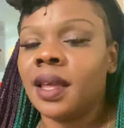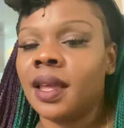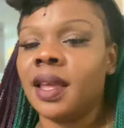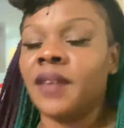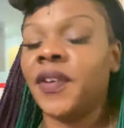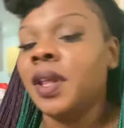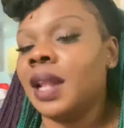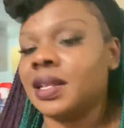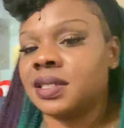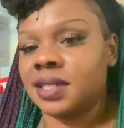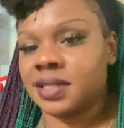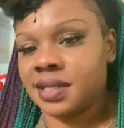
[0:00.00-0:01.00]
if he,
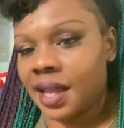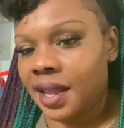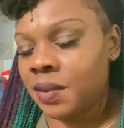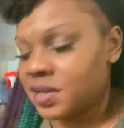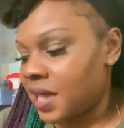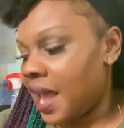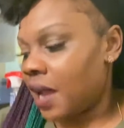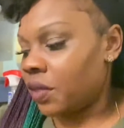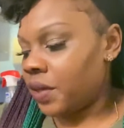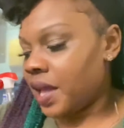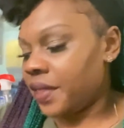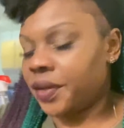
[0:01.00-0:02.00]
let's just say he was
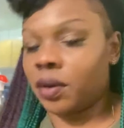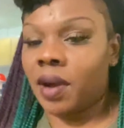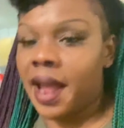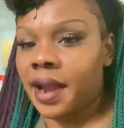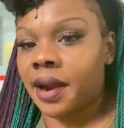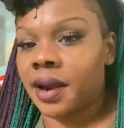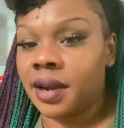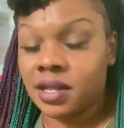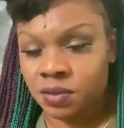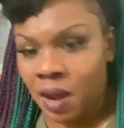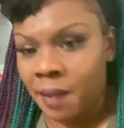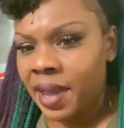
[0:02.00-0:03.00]
an ethical hacker, and
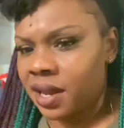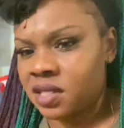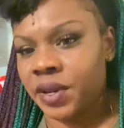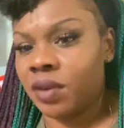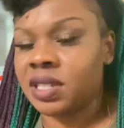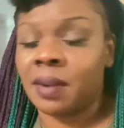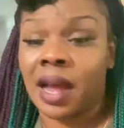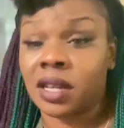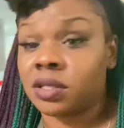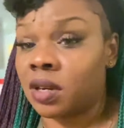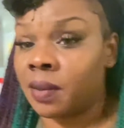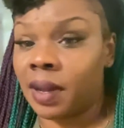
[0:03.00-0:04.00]
that's why I'm making this video because I'm not
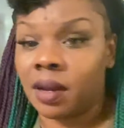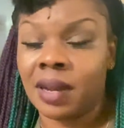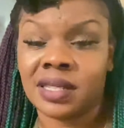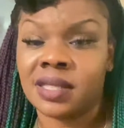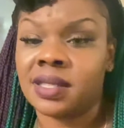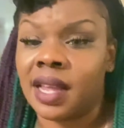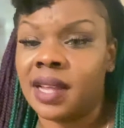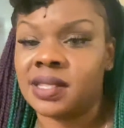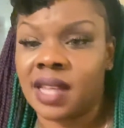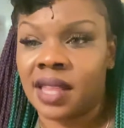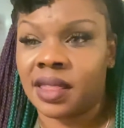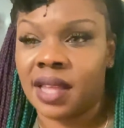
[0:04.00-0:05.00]
concerned about him. Let's just say
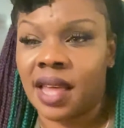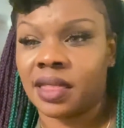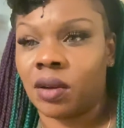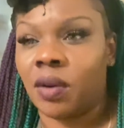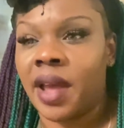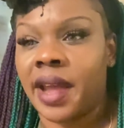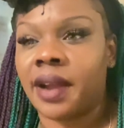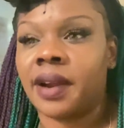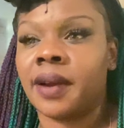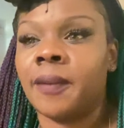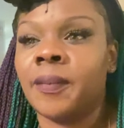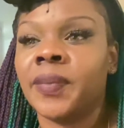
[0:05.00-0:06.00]
he's an ethical
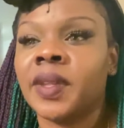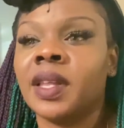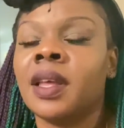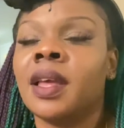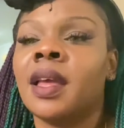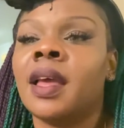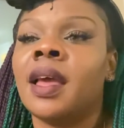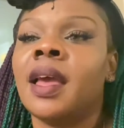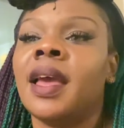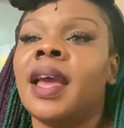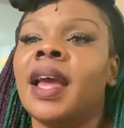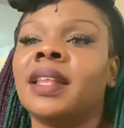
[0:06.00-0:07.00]
hacker.
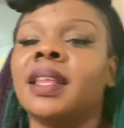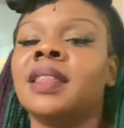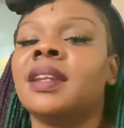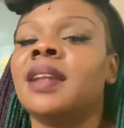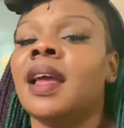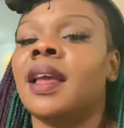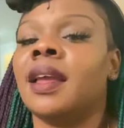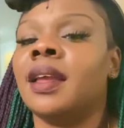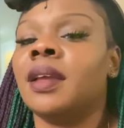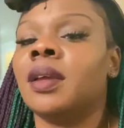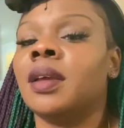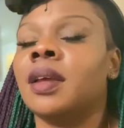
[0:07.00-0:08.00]
At the end of the
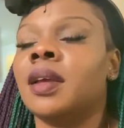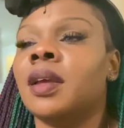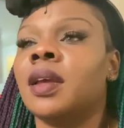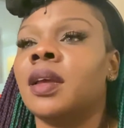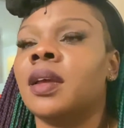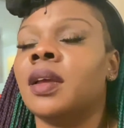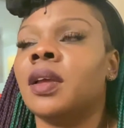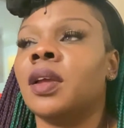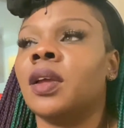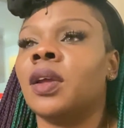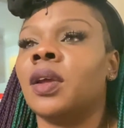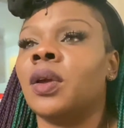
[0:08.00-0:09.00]
day,
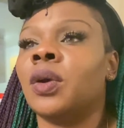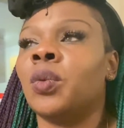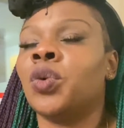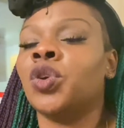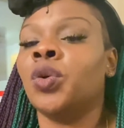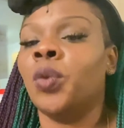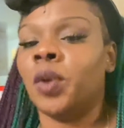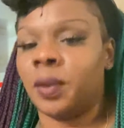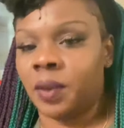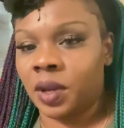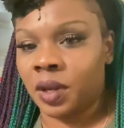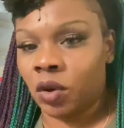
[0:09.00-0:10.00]
when
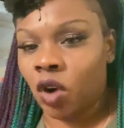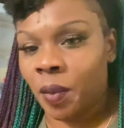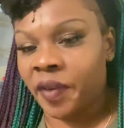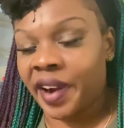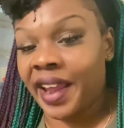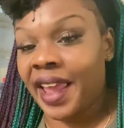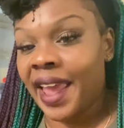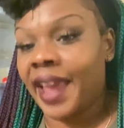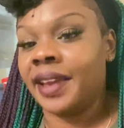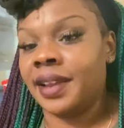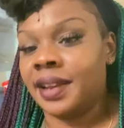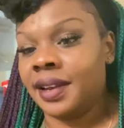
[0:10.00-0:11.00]
you incorporate
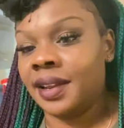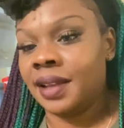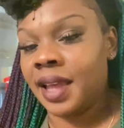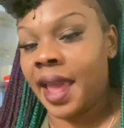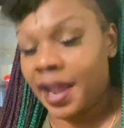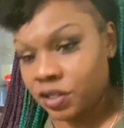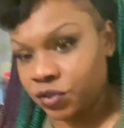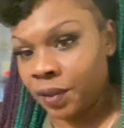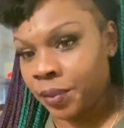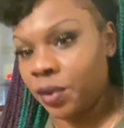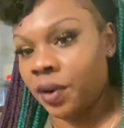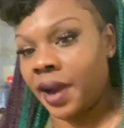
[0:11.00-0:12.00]
hating,
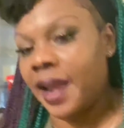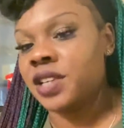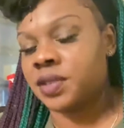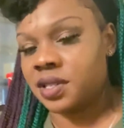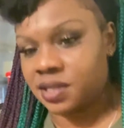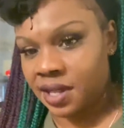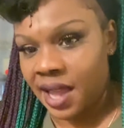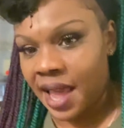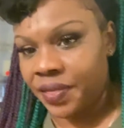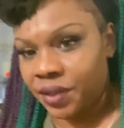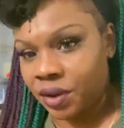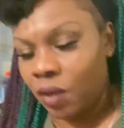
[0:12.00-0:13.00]
hatred, pure hatred into your
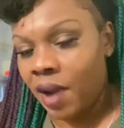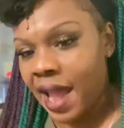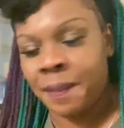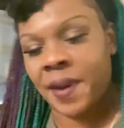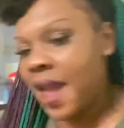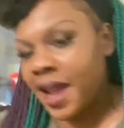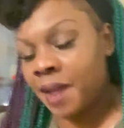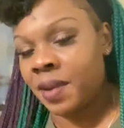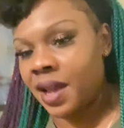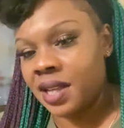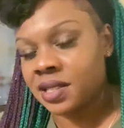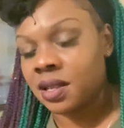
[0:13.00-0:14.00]
ethical hacking,
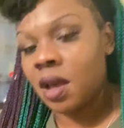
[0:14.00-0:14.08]
because